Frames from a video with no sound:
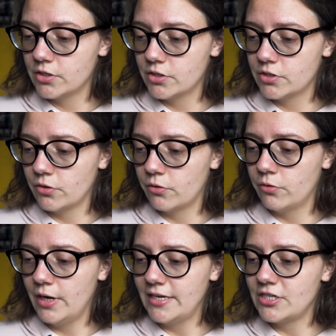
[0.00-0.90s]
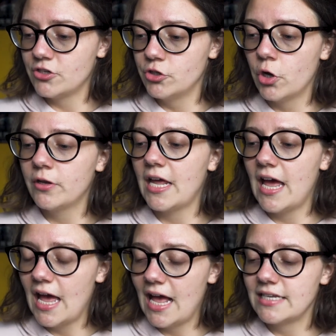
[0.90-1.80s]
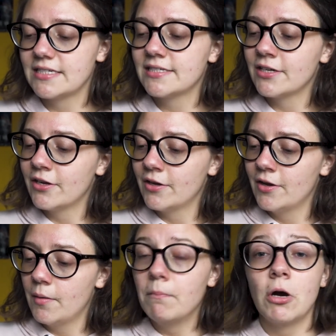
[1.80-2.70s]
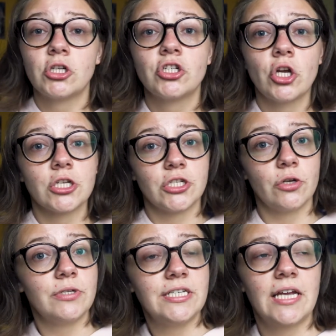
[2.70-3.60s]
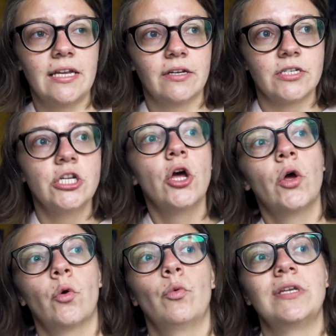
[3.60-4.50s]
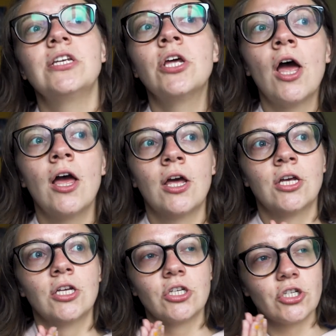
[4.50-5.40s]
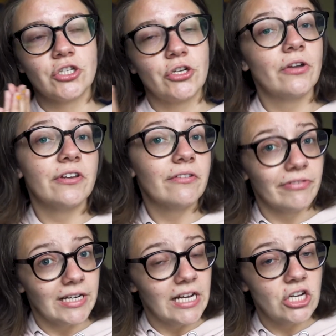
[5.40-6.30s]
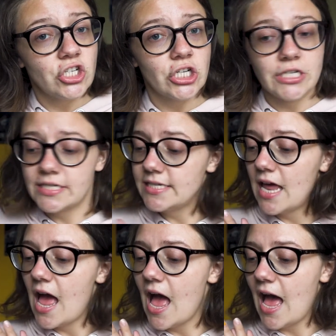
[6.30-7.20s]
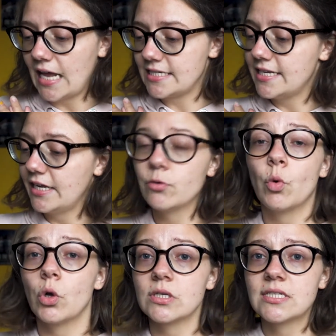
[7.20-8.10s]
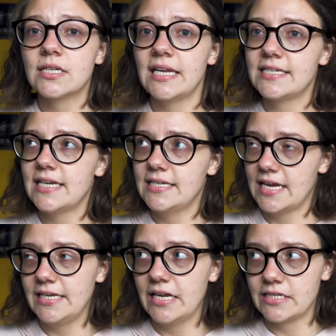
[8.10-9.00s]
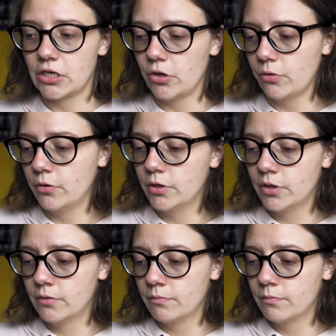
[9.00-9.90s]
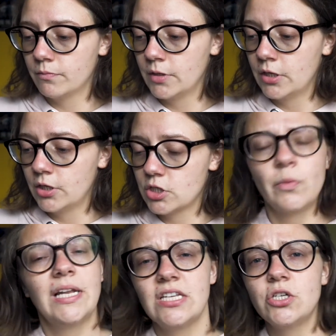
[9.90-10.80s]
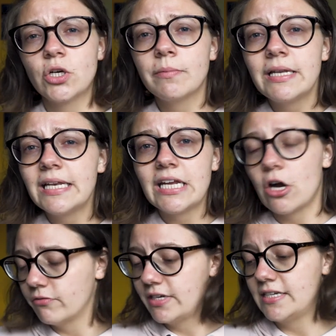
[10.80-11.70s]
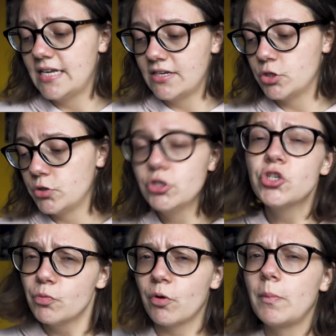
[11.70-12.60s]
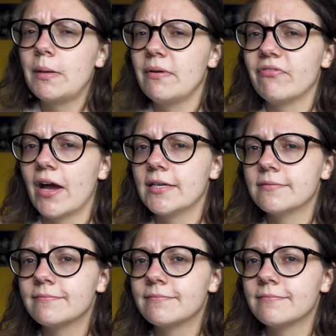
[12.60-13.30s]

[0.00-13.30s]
So it's not as much associated with certain affiliations as it was, let's say, 10 years ago. So unless you're completely covered in tattoos, you should probably be fine.